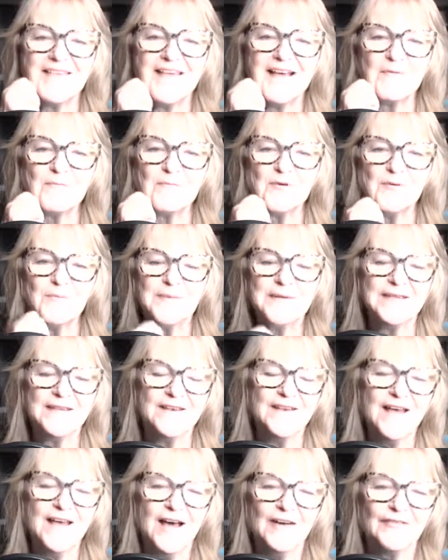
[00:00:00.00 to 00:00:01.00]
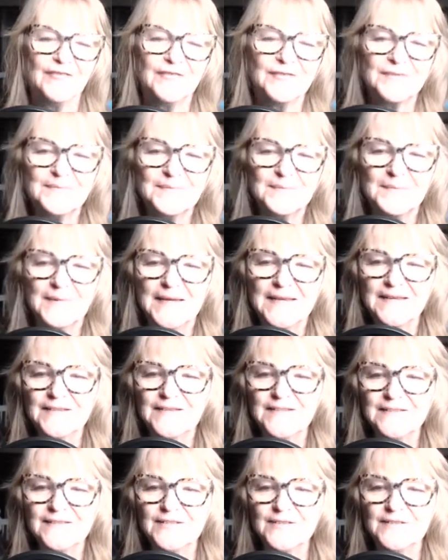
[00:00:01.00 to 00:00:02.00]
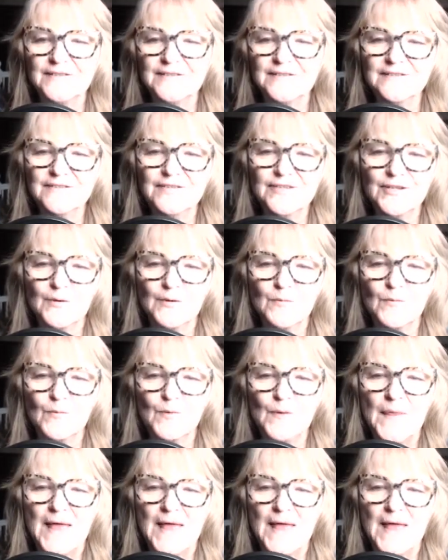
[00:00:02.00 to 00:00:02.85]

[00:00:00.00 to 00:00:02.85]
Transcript: will be enough. But would